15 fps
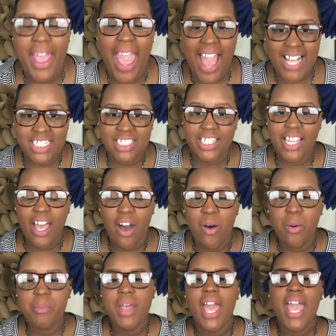Ashley
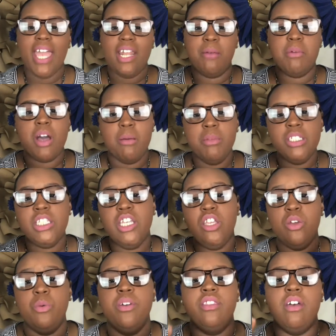Hope, and I'm coming to
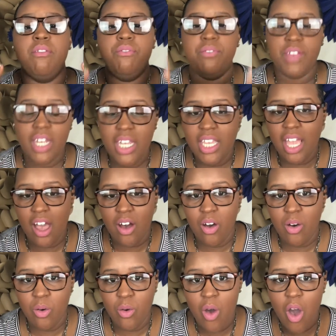you with a video